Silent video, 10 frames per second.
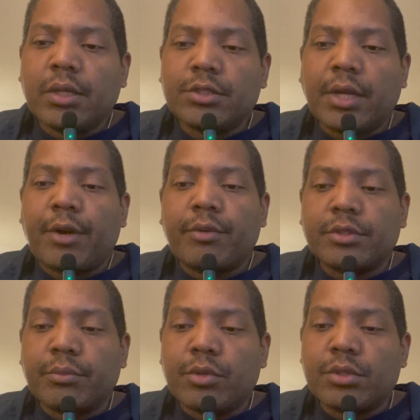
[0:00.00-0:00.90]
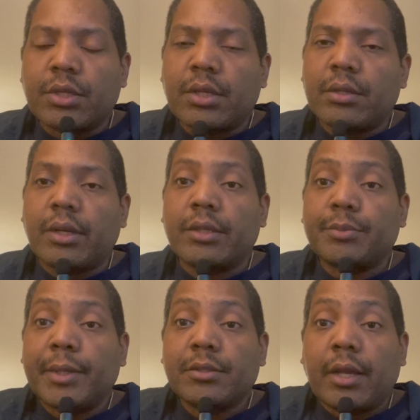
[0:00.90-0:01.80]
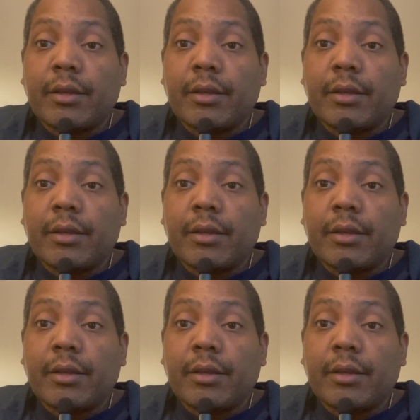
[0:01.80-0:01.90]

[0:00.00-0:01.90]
genres of music, and like especially like